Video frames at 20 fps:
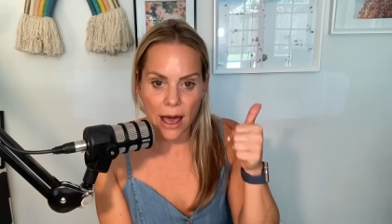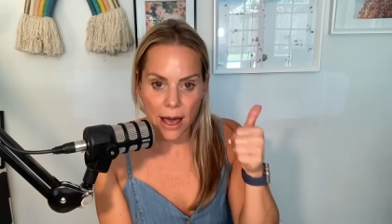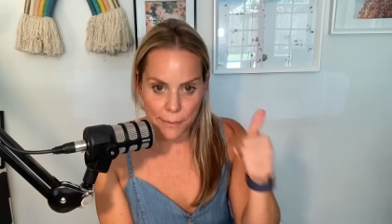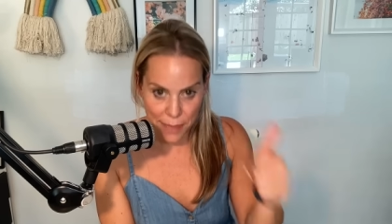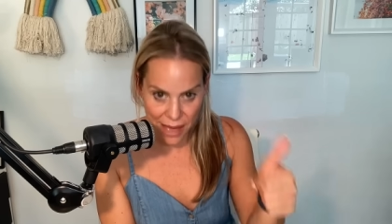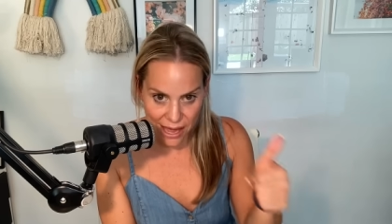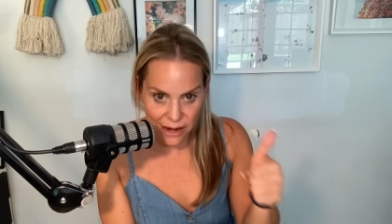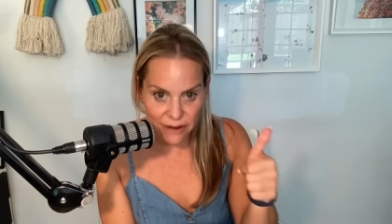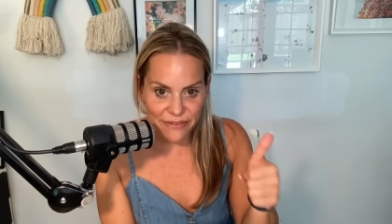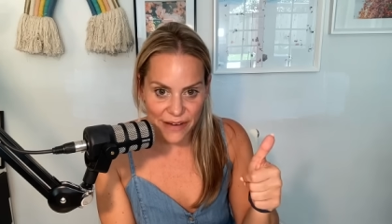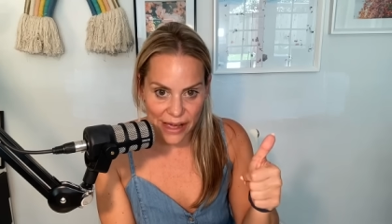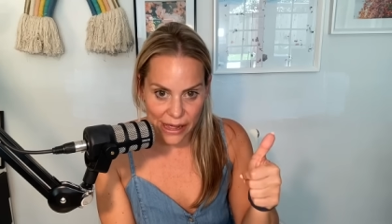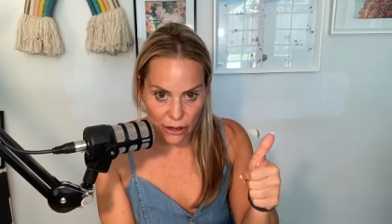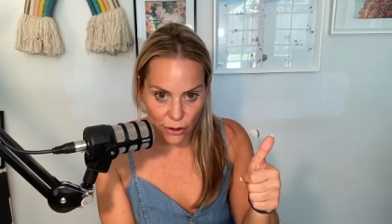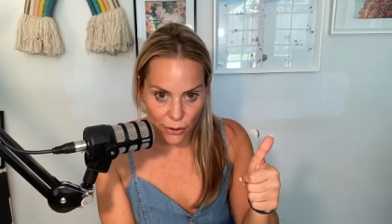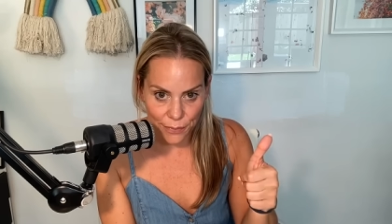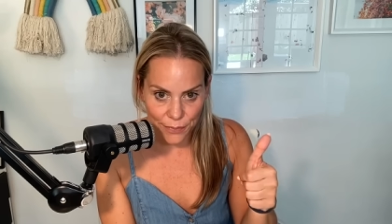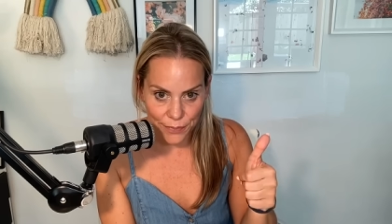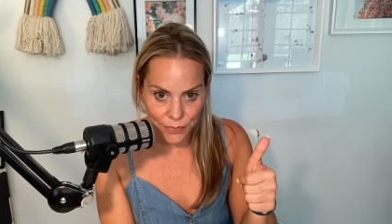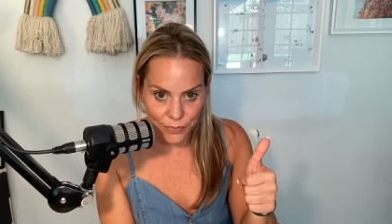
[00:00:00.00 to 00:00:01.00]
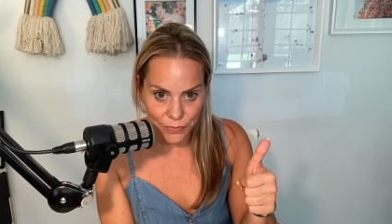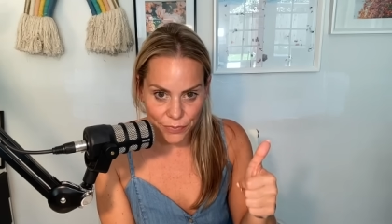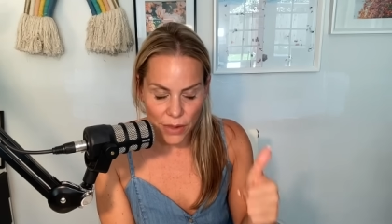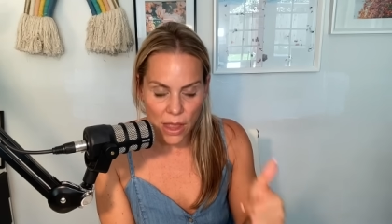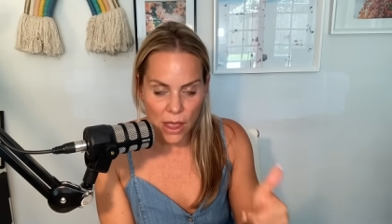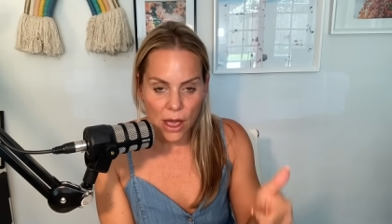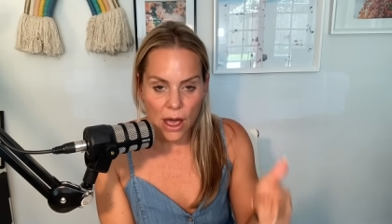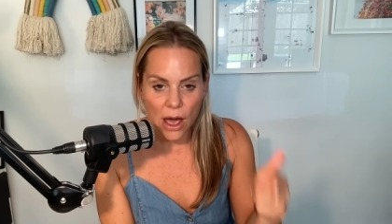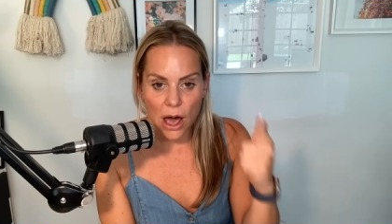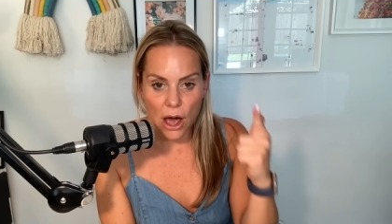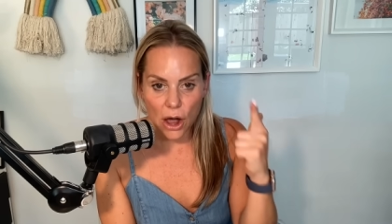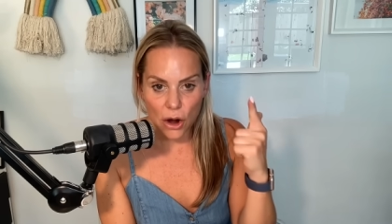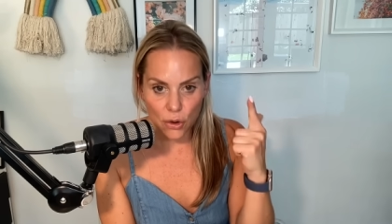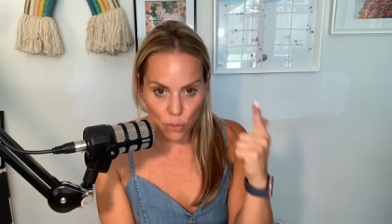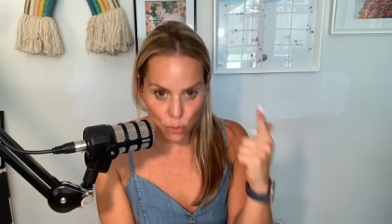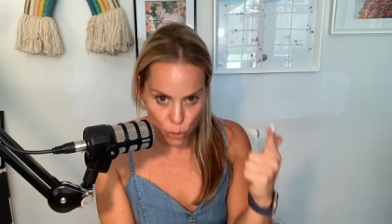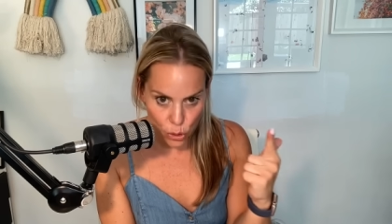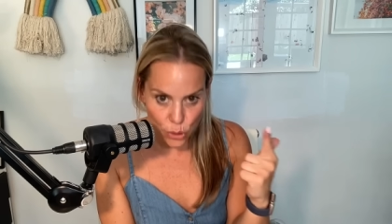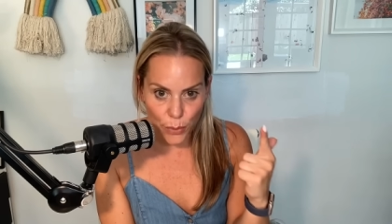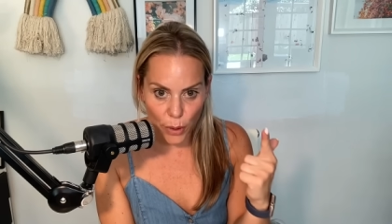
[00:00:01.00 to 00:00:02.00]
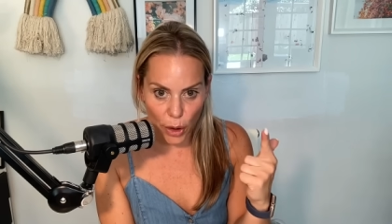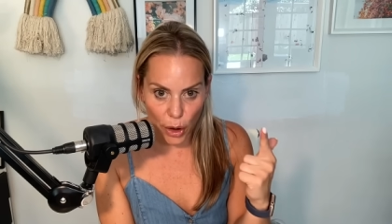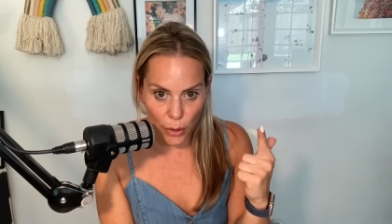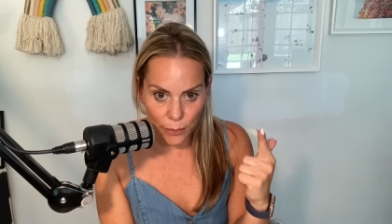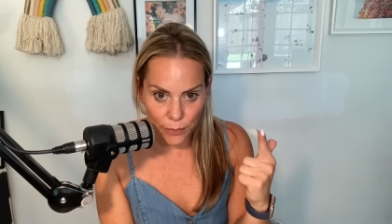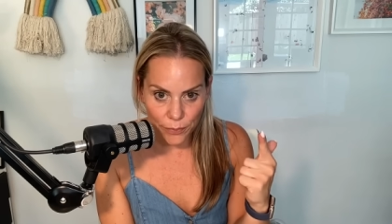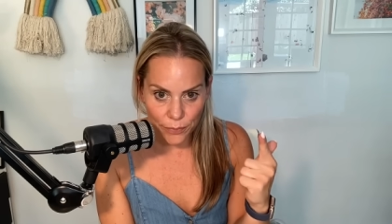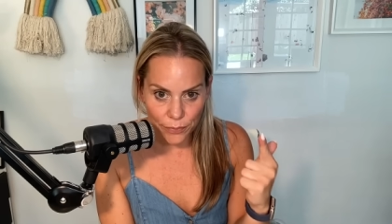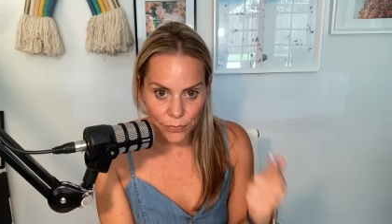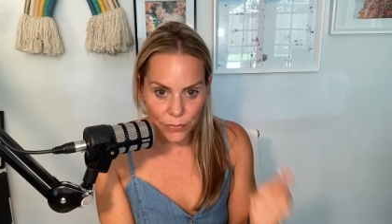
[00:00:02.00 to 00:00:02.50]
a pedophile, a groomer,